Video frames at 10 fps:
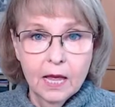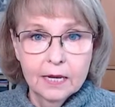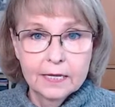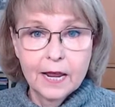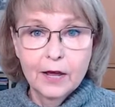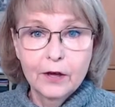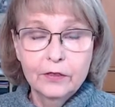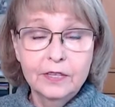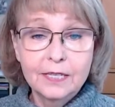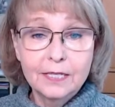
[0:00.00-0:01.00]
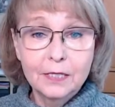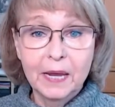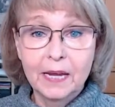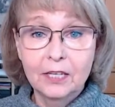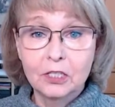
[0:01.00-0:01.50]
Now, this
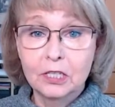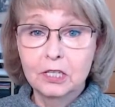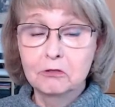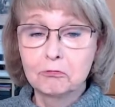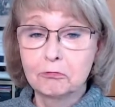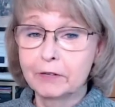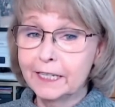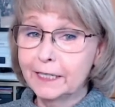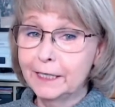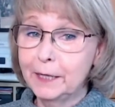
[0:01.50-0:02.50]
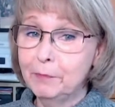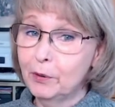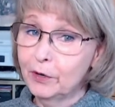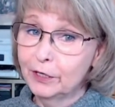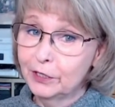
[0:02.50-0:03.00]
page is really
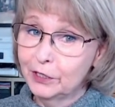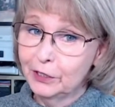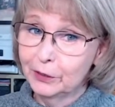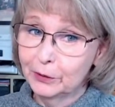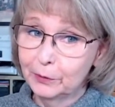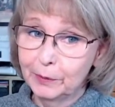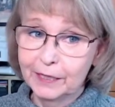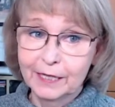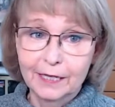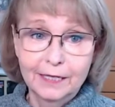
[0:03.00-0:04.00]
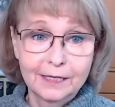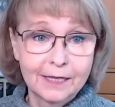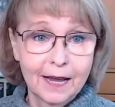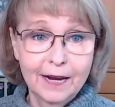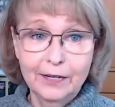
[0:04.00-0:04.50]
important to you because
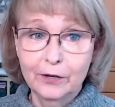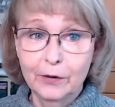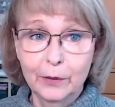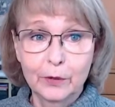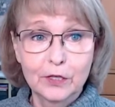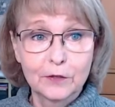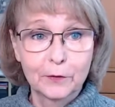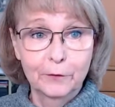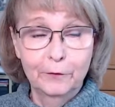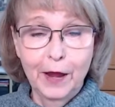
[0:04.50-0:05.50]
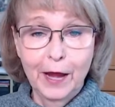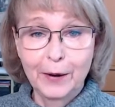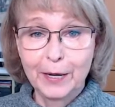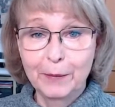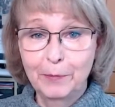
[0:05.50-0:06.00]
I know it was
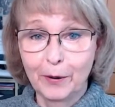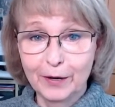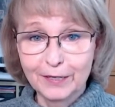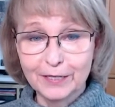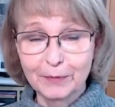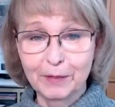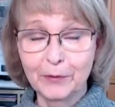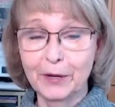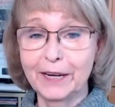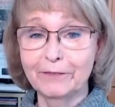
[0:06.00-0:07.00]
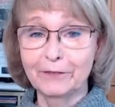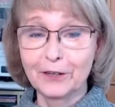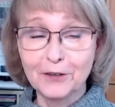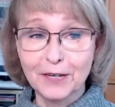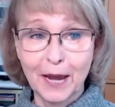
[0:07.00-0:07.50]
very important to me when it
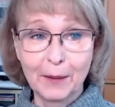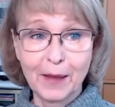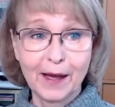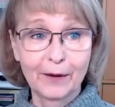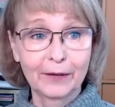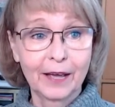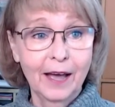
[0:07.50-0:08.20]
first came out.